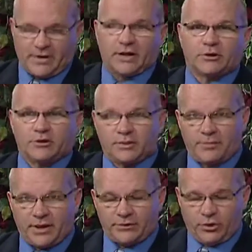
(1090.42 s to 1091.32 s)
It could have
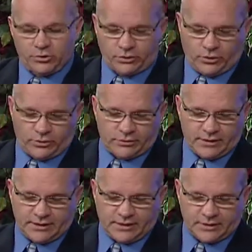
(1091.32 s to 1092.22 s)
been those orders
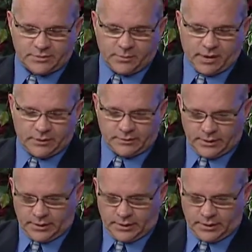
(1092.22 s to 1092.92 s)
that they smelled.